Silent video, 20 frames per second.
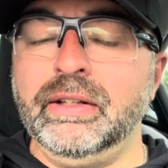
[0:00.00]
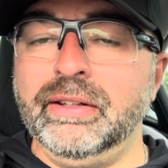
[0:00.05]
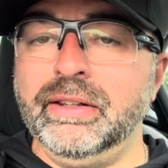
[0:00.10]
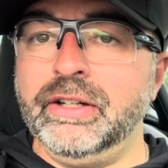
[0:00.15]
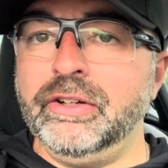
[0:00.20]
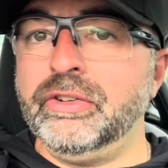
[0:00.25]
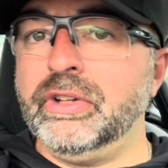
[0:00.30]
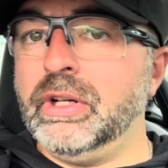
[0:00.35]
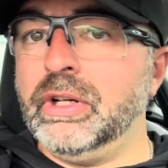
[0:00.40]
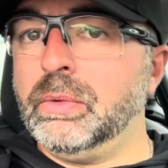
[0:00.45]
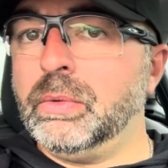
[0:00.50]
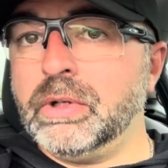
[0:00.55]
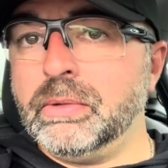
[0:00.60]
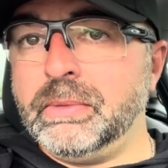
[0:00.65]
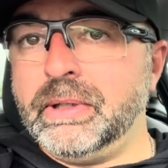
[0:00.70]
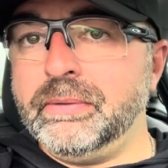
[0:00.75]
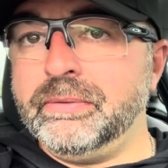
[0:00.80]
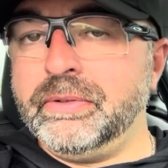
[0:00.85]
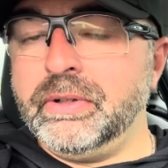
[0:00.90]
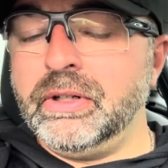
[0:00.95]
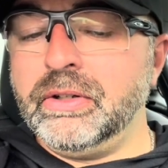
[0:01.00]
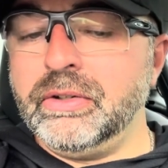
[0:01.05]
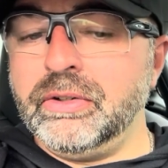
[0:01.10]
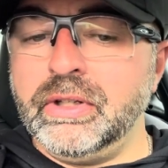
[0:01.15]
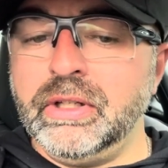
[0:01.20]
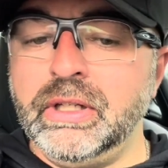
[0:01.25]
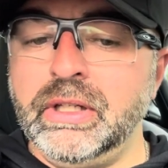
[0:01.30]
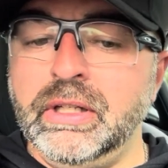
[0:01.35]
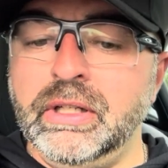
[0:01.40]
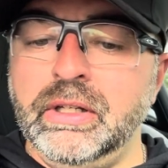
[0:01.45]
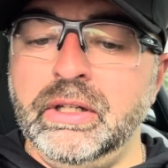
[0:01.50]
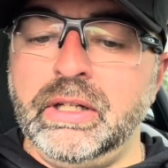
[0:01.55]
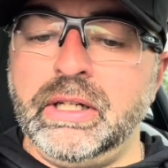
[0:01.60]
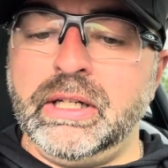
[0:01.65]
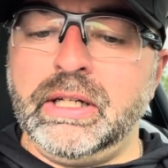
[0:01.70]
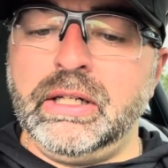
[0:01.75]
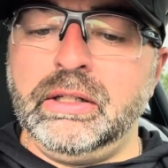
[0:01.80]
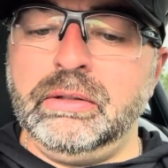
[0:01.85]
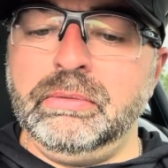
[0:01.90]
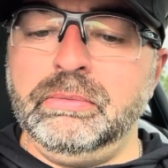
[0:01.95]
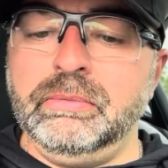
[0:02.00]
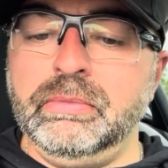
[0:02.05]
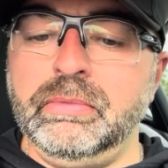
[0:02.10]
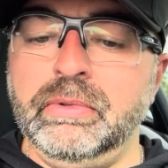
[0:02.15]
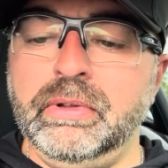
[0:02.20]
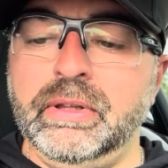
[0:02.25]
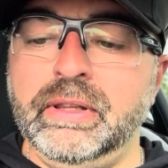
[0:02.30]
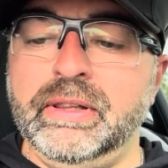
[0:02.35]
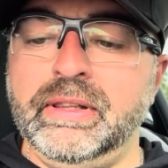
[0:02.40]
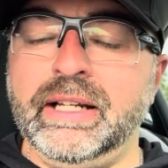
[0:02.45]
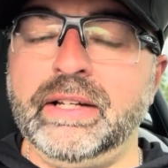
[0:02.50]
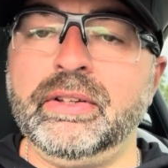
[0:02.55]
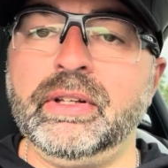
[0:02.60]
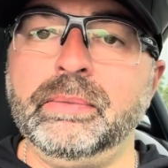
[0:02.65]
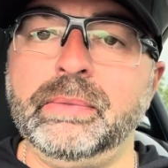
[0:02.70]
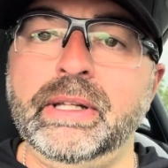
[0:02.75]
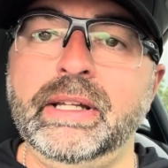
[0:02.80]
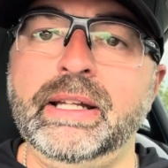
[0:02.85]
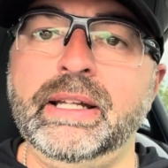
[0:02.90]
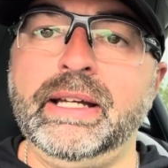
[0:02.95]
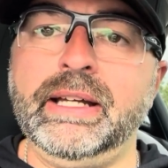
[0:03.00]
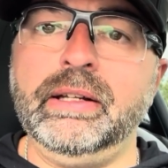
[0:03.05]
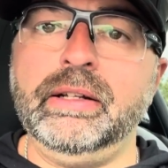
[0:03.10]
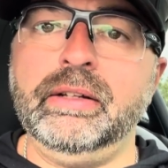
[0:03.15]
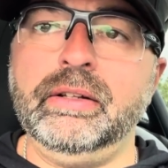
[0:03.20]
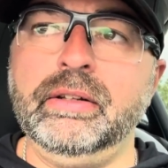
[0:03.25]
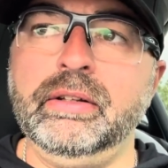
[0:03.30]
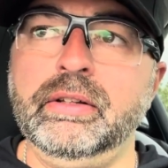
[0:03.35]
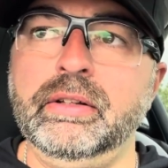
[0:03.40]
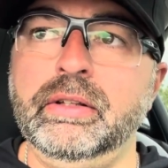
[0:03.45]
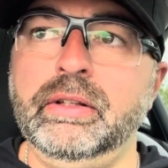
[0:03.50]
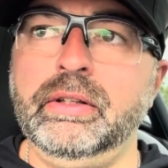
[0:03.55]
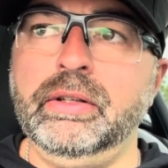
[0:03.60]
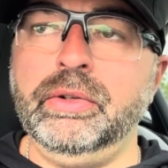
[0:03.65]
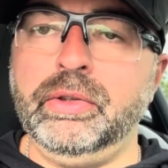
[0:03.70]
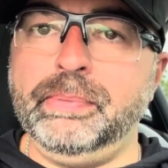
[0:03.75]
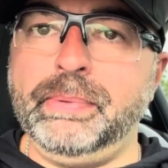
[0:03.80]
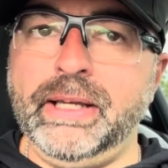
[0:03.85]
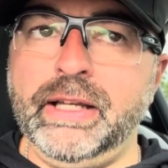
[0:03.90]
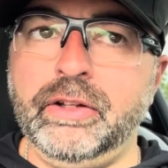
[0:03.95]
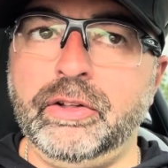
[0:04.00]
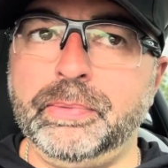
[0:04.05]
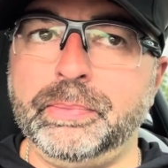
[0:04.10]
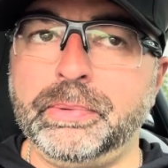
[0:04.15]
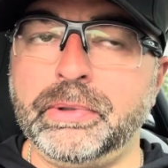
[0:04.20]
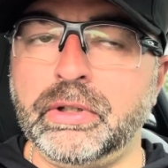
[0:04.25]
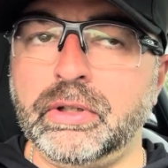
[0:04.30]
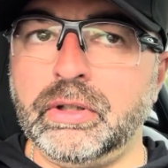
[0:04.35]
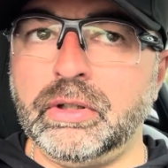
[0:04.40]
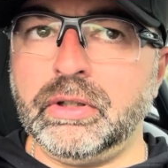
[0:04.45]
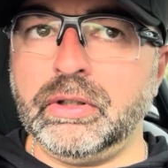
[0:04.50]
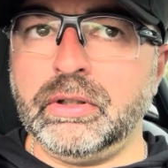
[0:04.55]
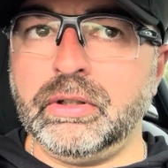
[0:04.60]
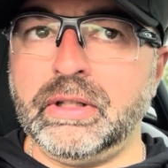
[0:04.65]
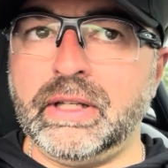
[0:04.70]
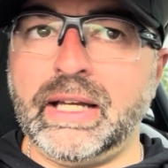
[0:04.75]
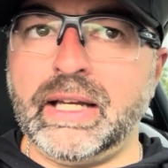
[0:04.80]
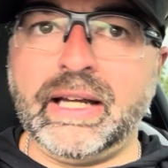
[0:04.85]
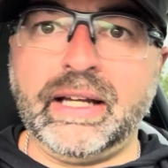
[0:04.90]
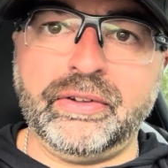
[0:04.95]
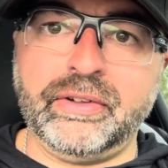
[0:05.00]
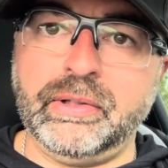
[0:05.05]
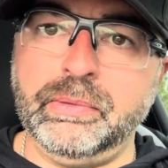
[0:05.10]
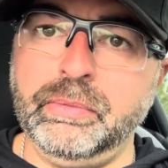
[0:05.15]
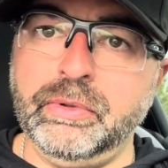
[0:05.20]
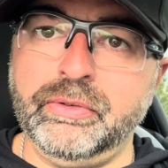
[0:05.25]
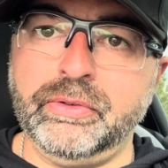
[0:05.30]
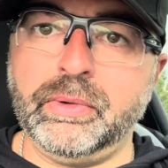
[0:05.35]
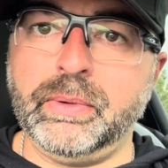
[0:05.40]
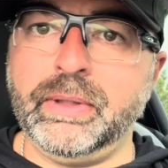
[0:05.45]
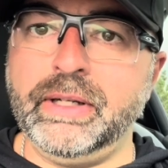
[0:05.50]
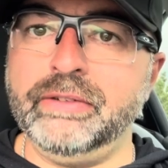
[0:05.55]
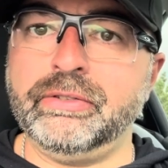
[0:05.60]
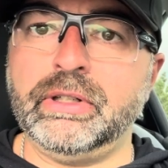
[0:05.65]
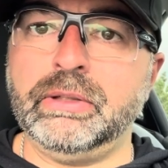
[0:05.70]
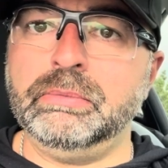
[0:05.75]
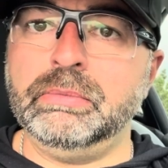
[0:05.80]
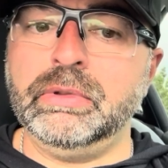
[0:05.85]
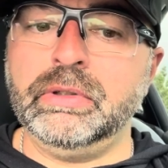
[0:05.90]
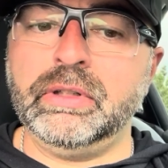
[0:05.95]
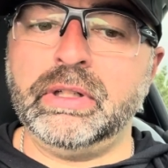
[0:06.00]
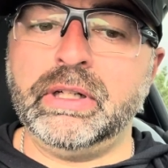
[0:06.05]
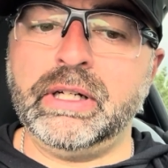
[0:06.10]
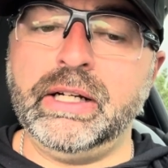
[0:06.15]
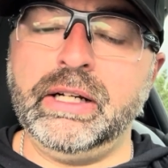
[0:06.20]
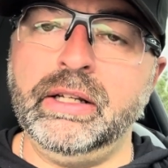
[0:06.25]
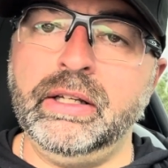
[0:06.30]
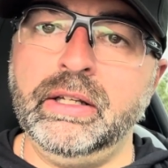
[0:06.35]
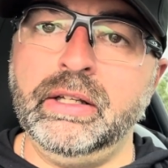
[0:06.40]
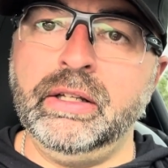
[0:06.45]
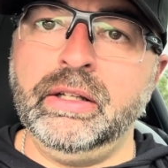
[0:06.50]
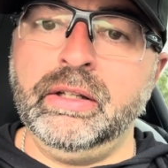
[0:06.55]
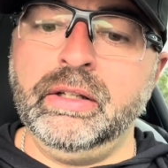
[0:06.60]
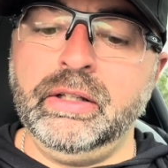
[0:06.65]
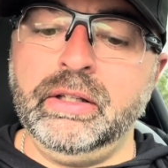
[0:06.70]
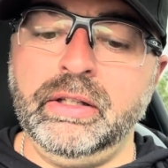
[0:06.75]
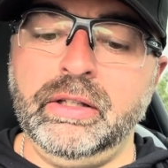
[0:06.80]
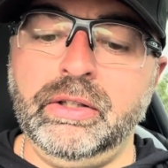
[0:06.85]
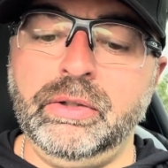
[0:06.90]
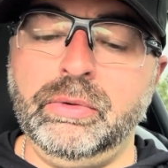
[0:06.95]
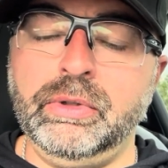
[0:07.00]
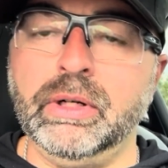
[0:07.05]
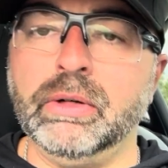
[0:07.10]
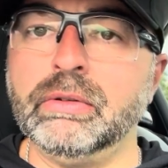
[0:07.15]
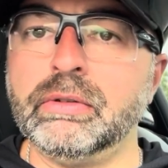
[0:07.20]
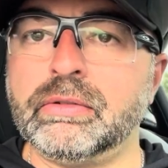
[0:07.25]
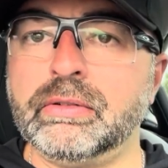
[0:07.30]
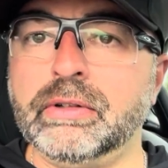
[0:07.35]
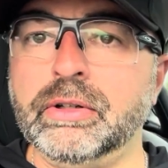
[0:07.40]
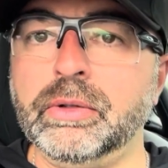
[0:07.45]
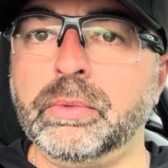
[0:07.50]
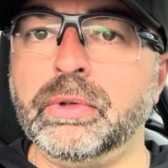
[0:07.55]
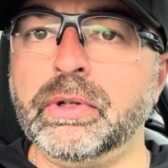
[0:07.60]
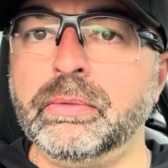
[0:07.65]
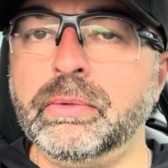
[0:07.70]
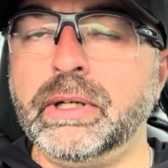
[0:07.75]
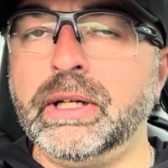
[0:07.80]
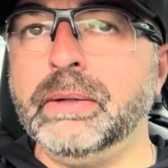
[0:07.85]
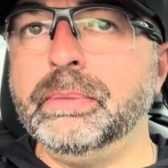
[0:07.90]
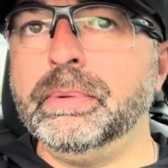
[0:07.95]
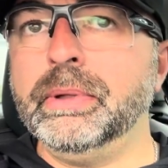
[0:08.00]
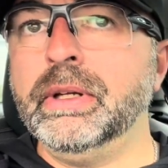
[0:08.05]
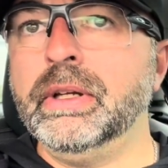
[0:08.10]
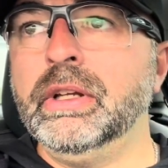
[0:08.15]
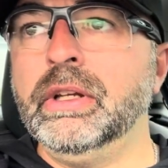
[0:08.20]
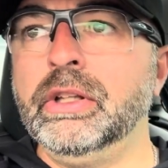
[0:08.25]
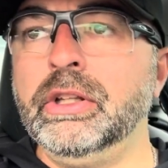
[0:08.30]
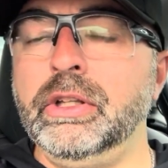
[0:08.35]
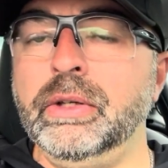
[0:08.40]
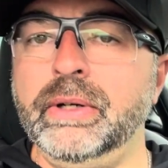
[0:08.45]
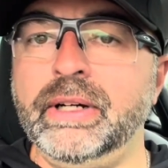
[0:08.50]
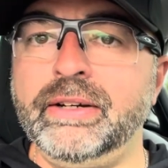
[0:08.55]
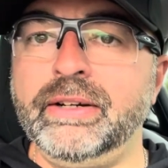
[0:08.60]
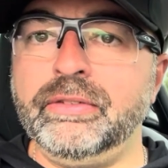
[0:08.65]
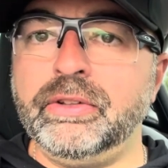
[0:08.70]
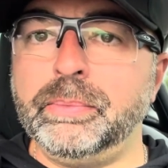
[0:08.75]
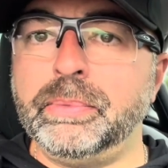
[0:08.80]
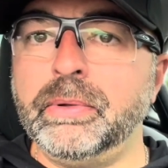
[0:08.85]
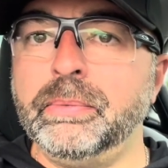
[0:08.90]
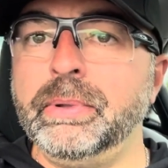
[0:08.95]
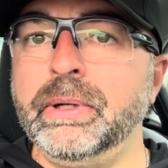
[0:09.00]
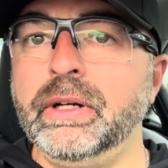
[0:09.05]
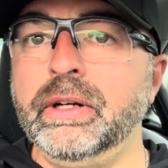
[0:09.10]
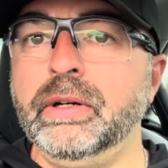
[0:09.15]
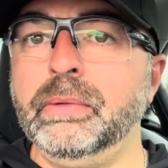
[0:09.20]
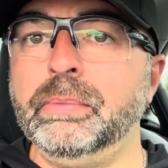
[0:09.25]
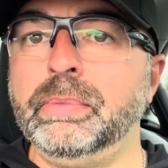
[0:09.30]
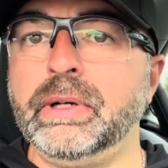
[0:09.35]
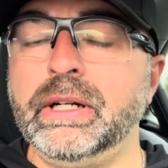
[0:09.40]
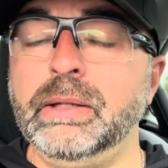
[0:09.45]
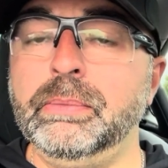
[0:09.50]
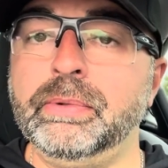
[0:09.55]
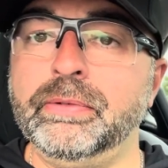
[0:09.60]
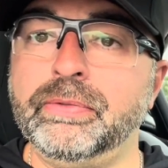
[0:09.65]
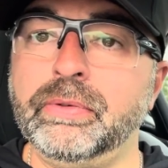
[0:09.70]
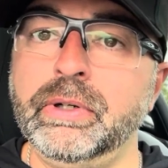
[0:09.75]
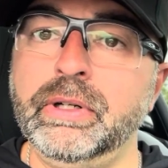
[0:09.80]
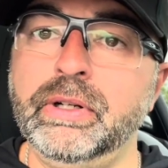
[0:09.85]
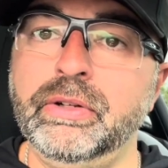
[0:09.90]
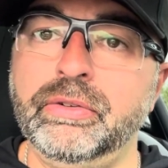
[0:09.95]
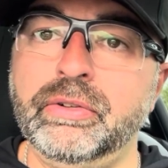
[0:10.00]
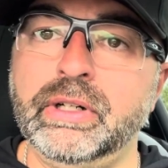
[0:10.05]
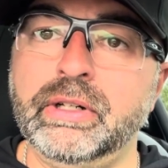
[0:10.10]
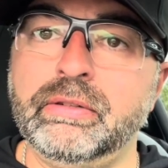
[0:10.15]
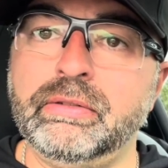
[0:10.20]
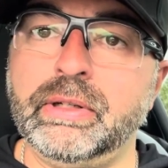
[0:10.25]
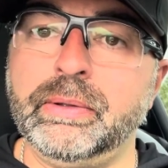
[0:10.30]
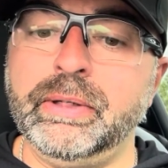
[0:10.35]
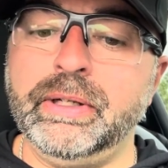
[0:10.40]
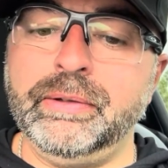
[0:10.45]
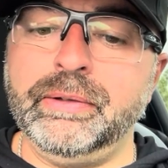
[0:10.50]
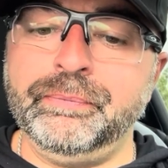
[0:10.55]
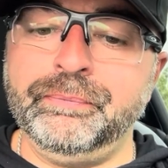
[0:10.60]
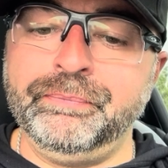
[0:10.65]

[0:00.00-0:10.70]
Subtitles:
There's no warm-up first. That's something that youth baseball has to move away from, all right? You don't throw to warm up. You have to prepare your body before you start throwing.